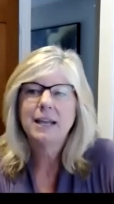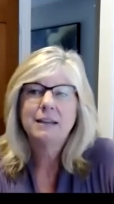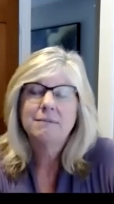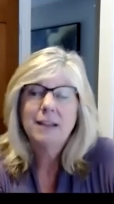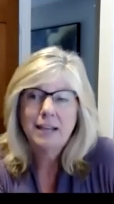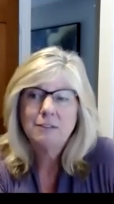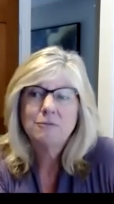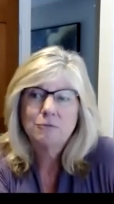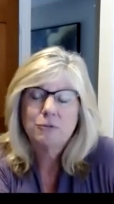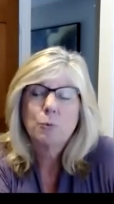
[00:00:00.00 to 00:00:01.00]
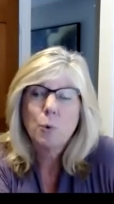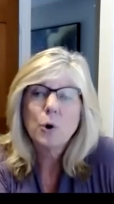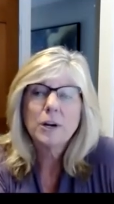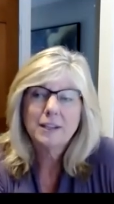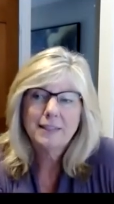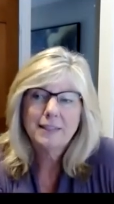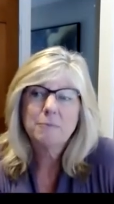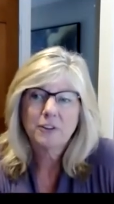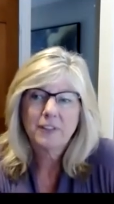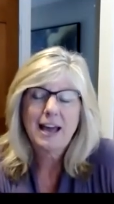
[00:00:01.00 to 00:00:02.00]
and, and rewarding them
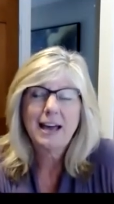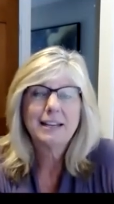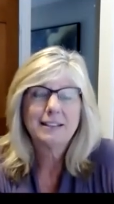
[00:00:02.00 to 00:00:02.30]
for that.